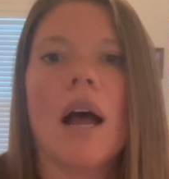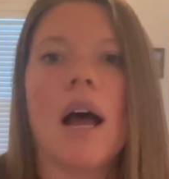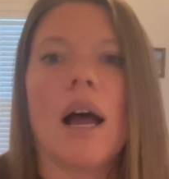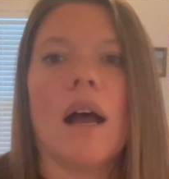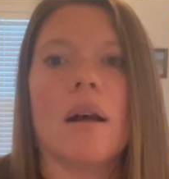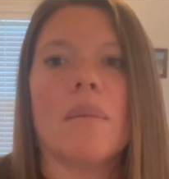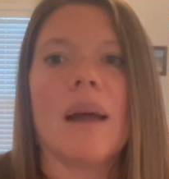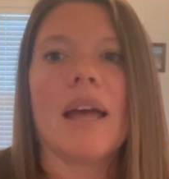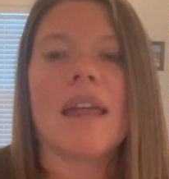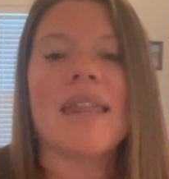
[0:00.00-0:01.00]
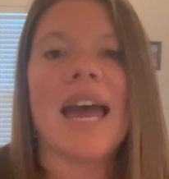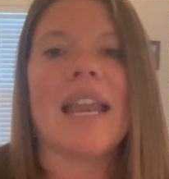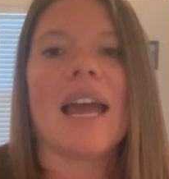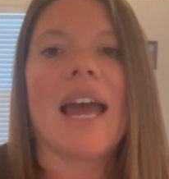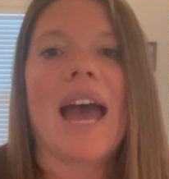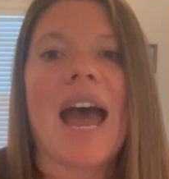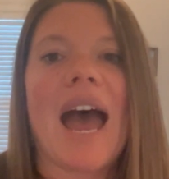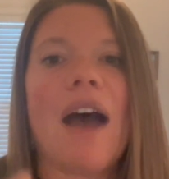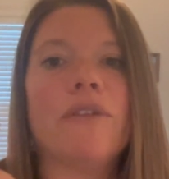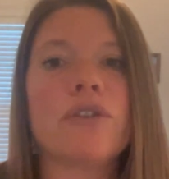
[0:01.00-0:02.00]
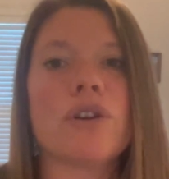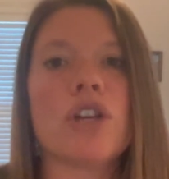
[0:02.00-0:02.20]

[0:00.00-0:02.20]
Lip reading: Then, after